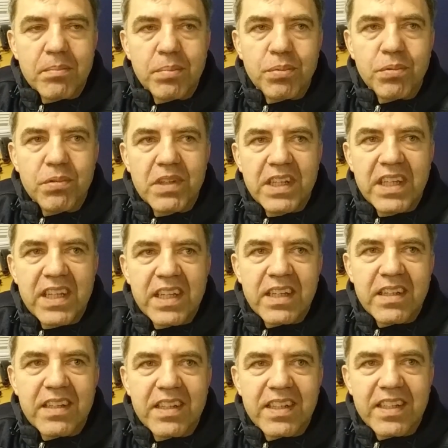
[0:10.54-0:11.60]

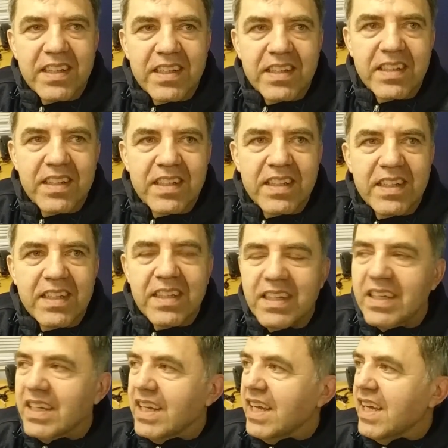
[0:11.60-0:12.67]
bullying.
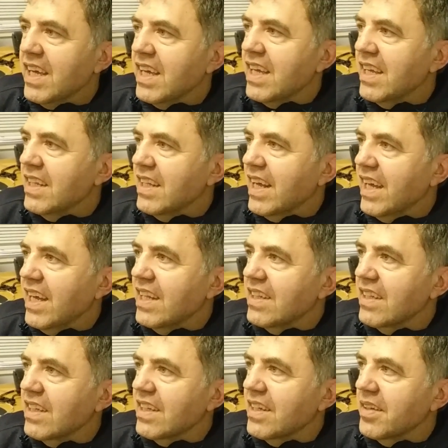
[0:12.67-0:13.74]
And I had
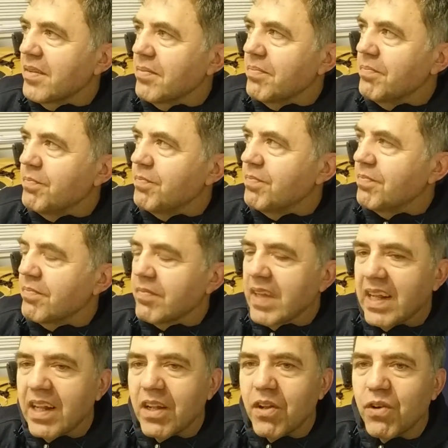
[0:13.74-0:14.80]
a
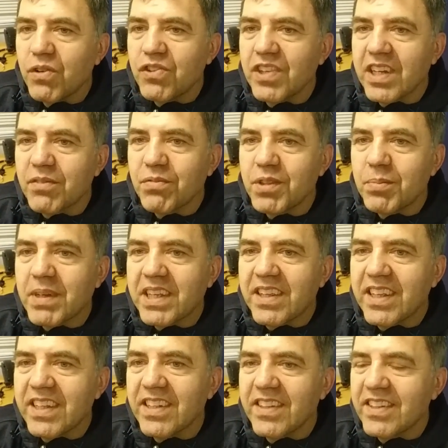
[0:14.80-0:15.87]
long chat with my
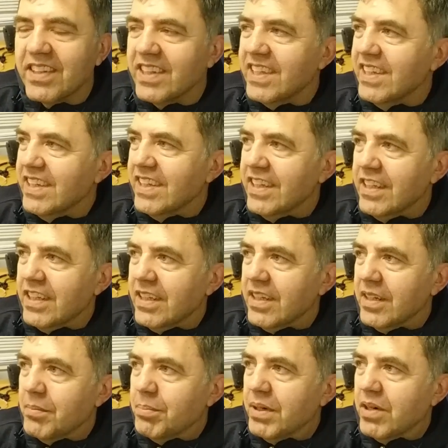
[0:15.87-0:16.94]
kid
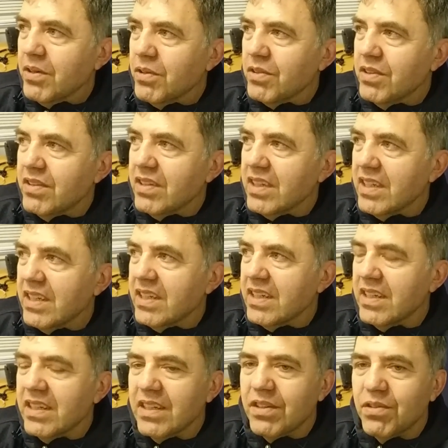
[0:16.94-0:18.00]
about
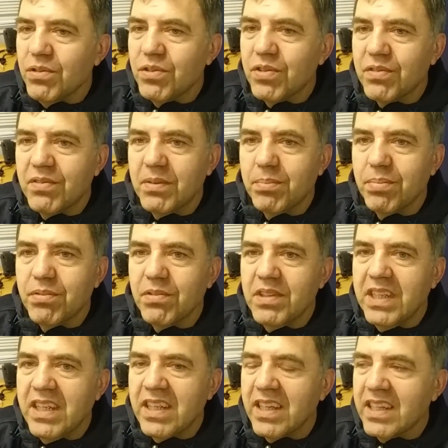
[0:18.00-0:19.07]
roots of the
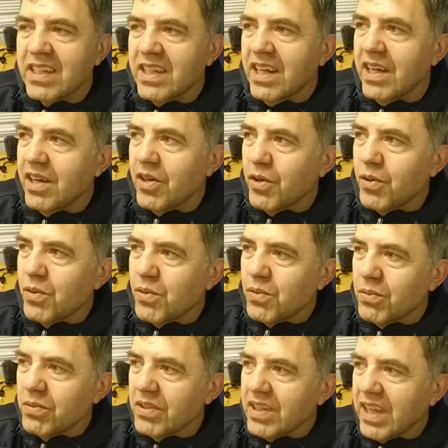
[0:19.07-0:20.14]
bullying and
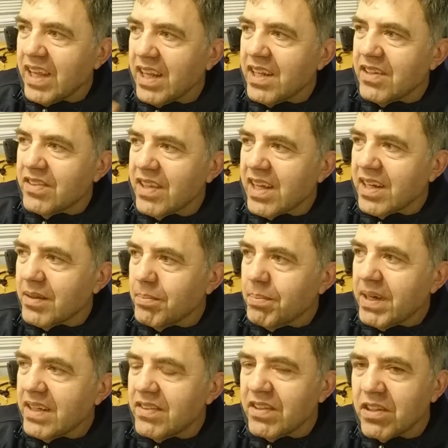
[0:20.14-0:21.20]
how kids are
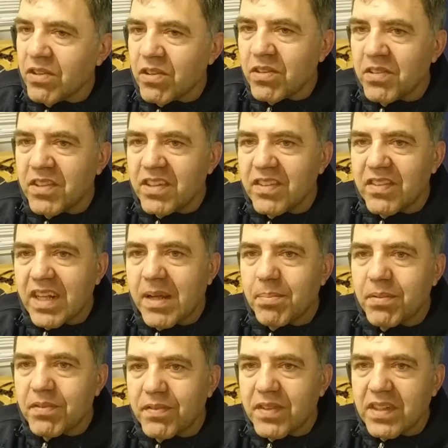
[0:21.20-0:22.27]
passing on this
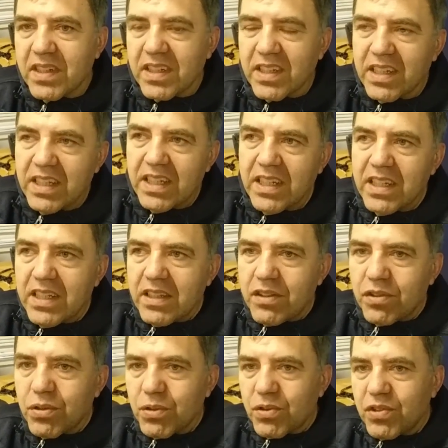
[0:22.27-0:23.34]
type of
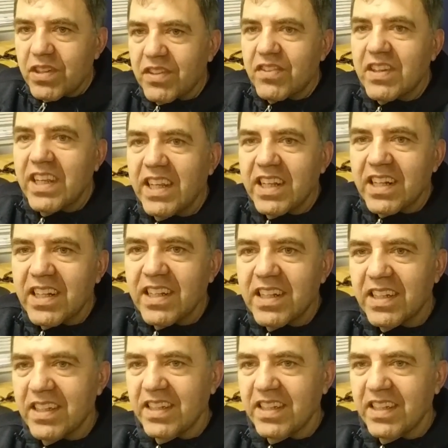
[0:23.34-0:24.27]
social skill